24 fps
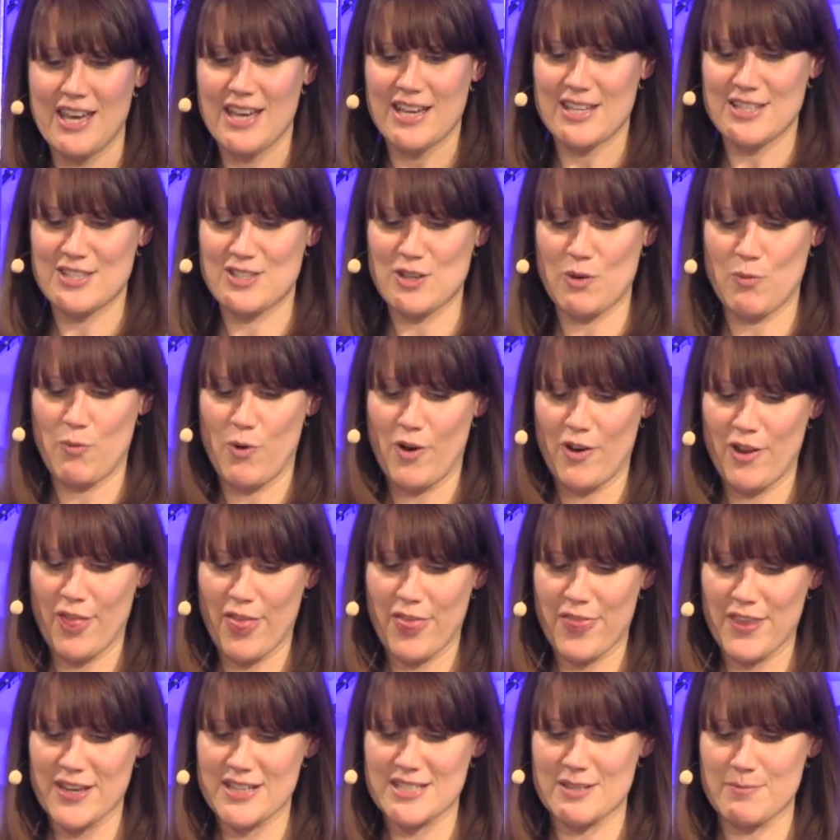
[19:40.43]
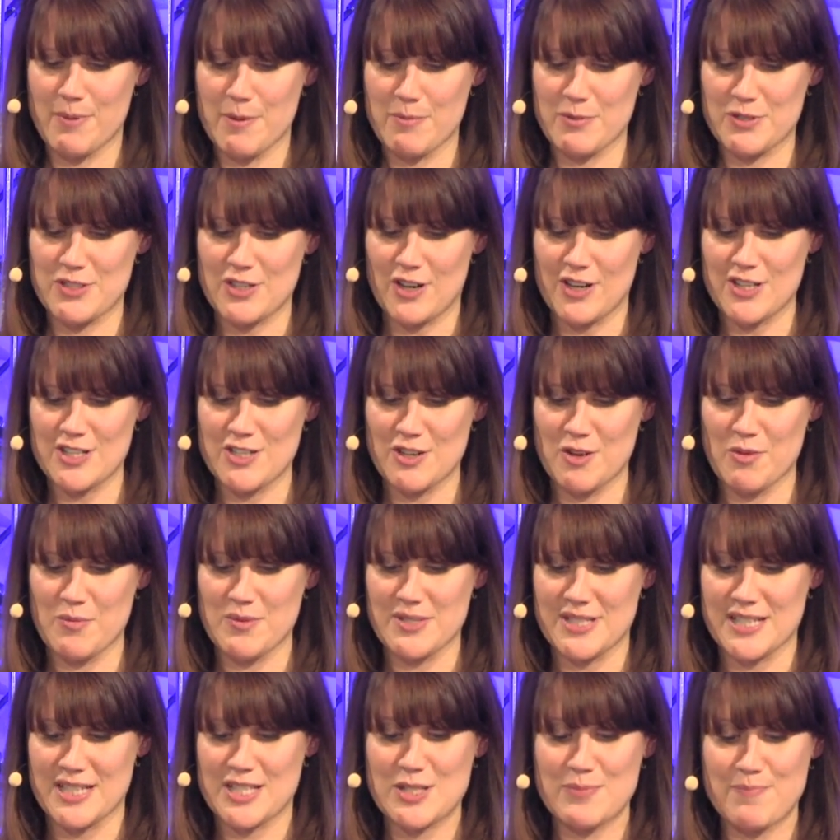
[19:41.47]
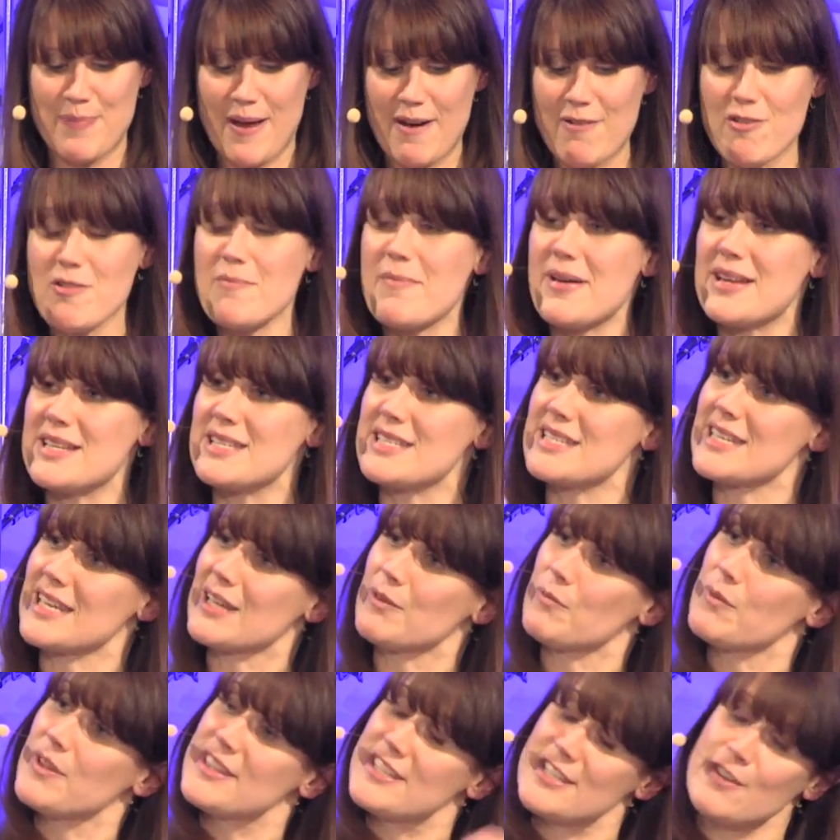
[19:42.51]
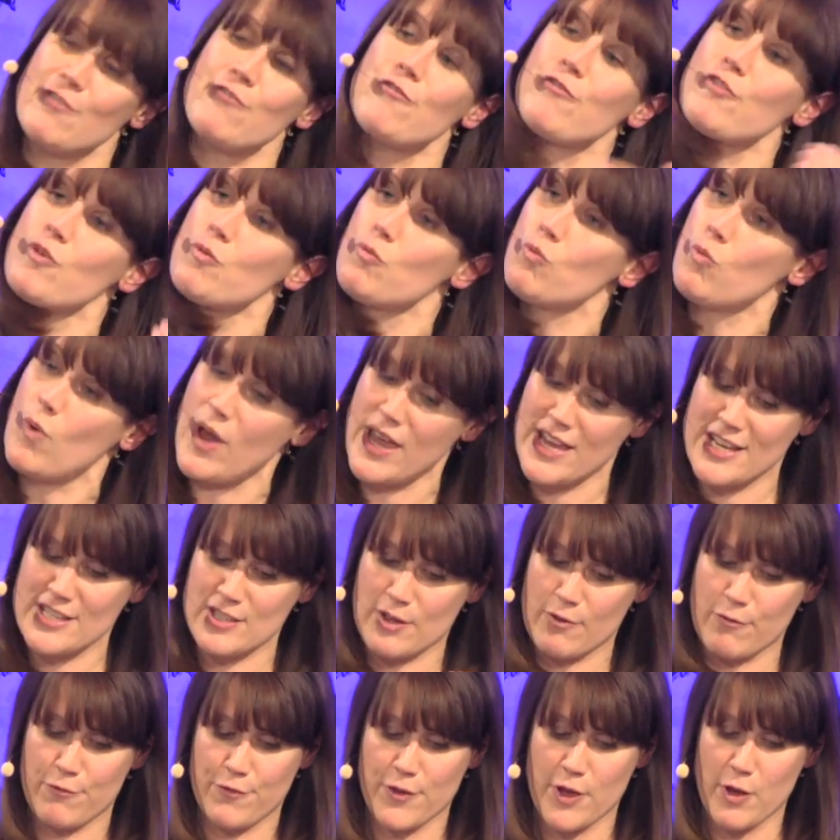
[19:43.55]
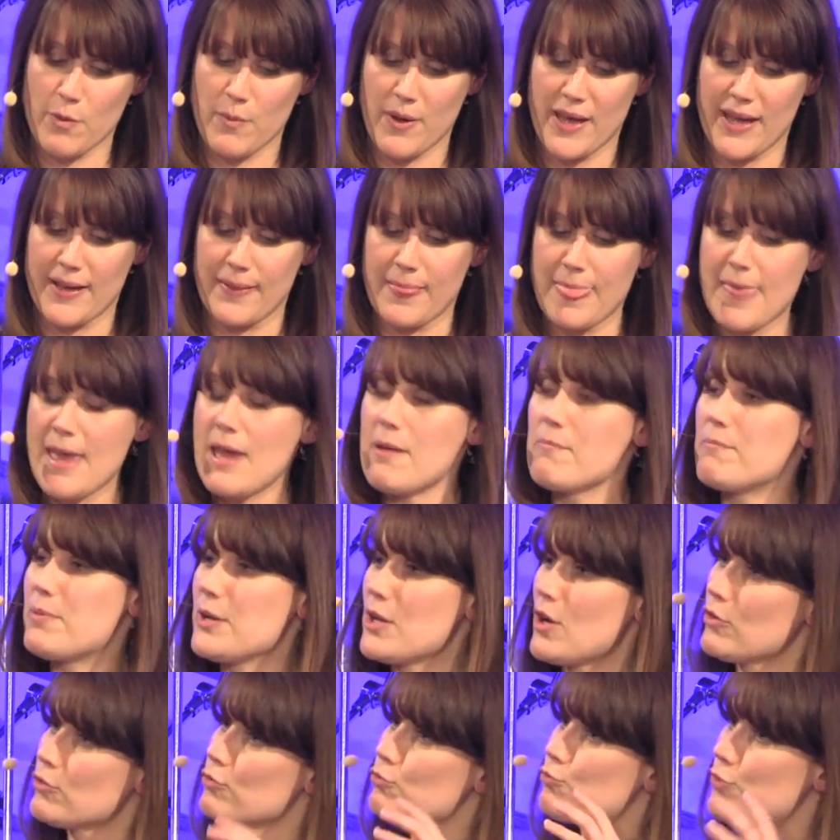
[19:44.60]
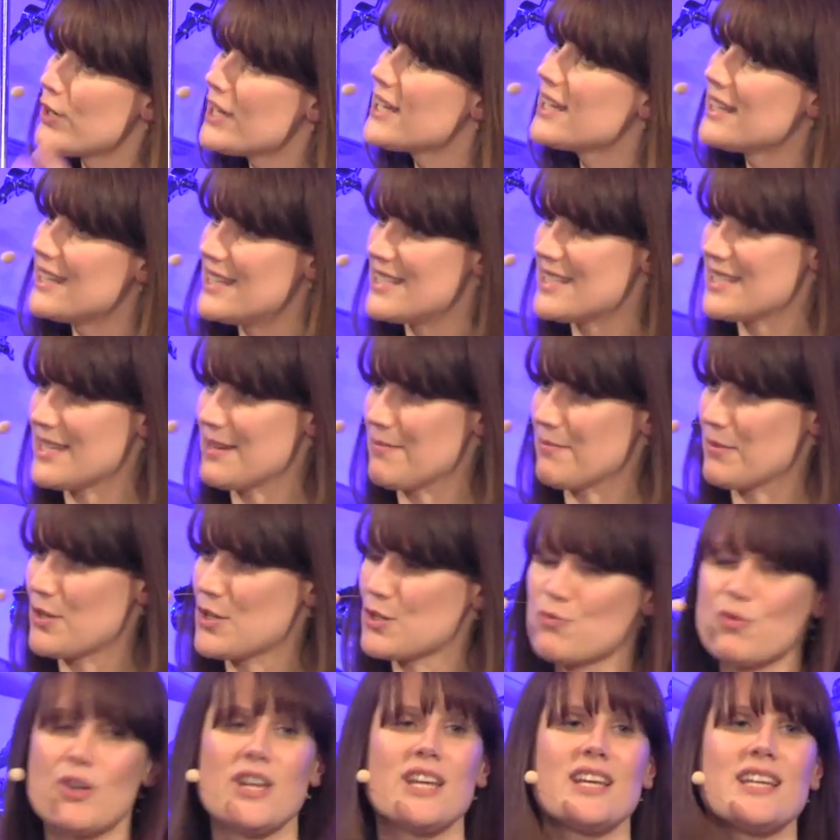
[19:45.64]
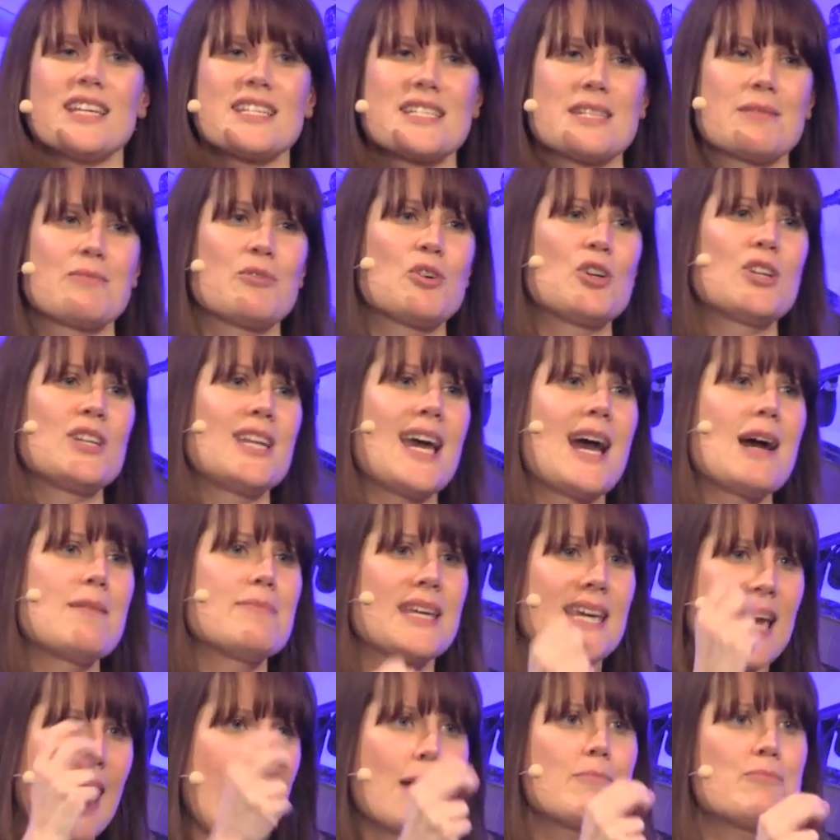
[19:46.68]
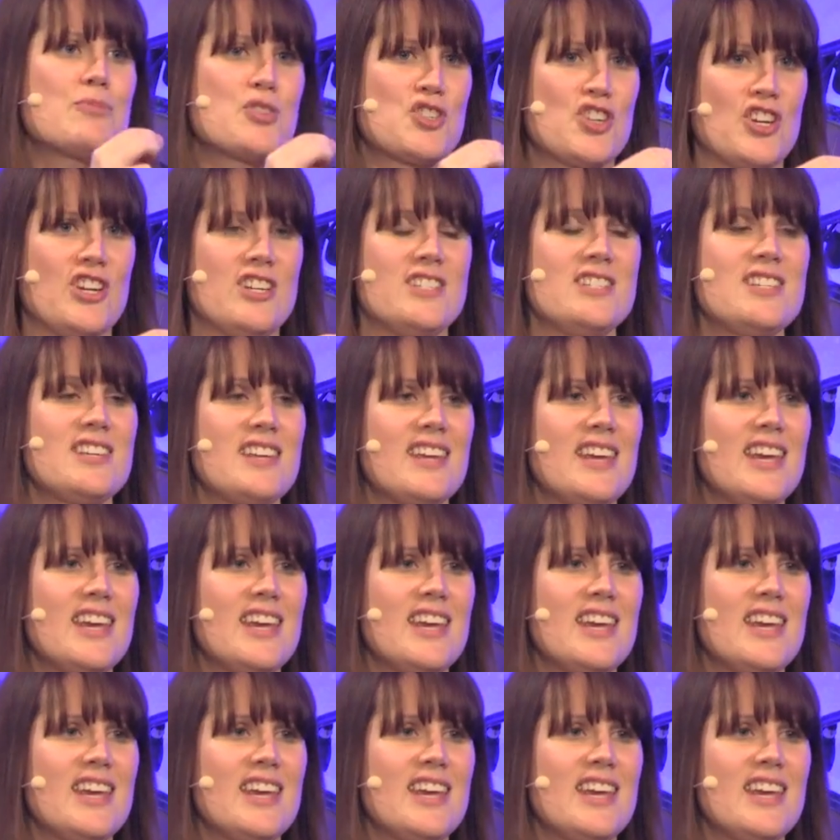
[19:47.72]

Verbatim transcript: And so one of the things that people started doing was experimenting with different ways of viewing beyond realism, because realism could now be captured